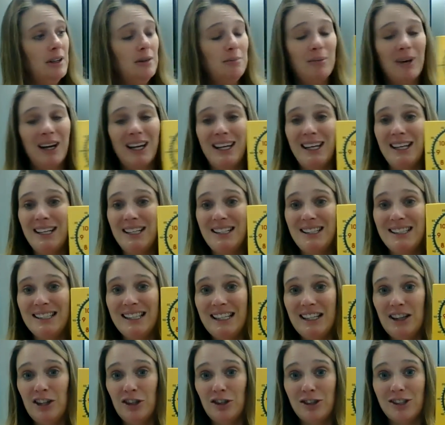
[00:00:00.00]
my kids
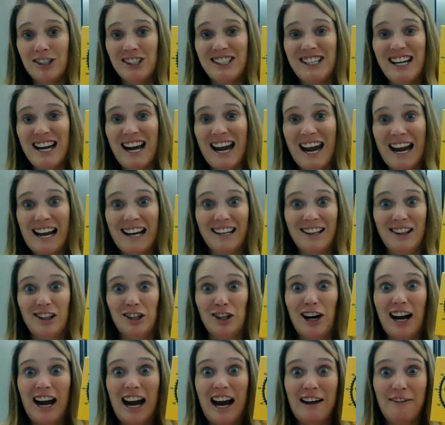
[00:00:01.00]
need their snack,
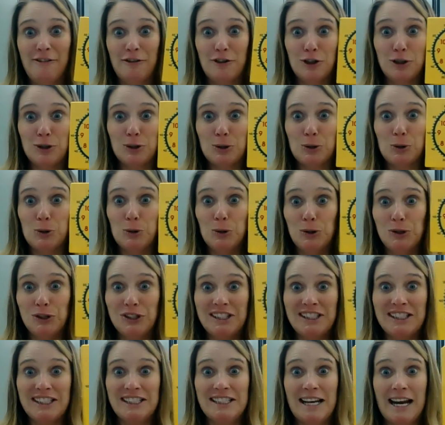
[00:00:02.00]
their after school
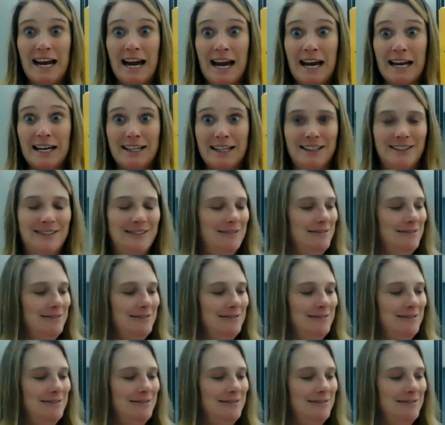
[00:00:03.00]
snack.